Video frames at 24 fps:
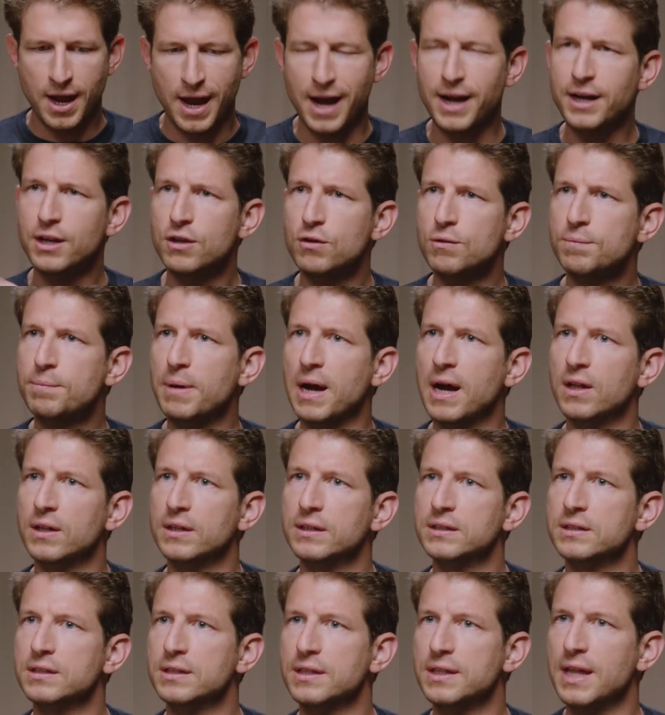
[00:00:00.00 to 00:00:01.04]
How do you
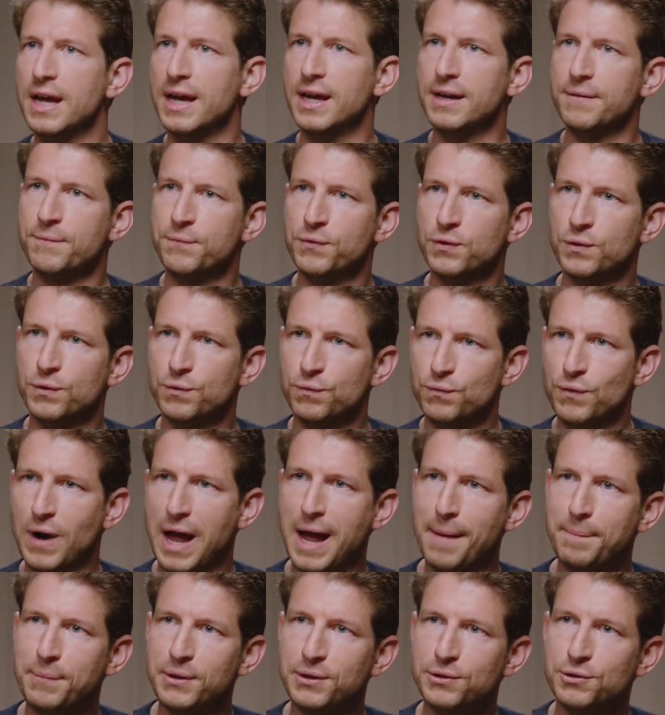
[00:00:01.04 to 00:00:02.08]
balance that
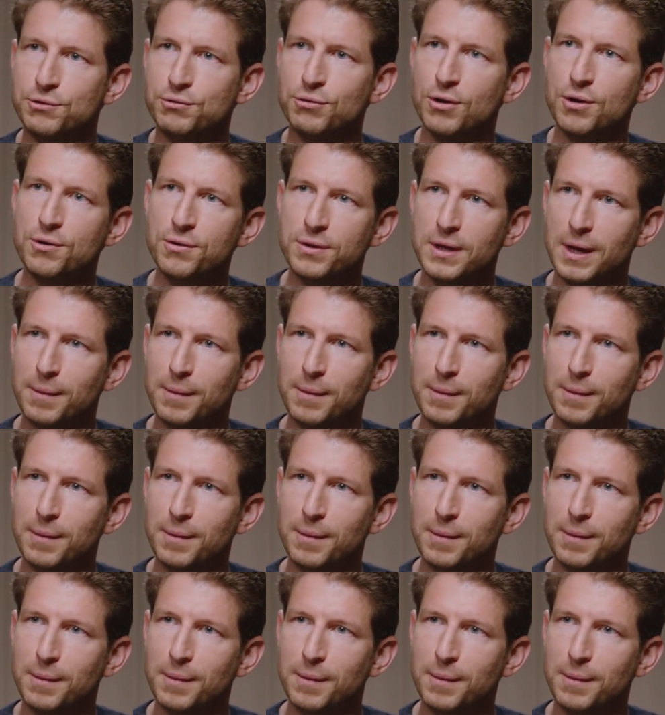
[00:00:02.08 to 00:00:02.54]
rapid growth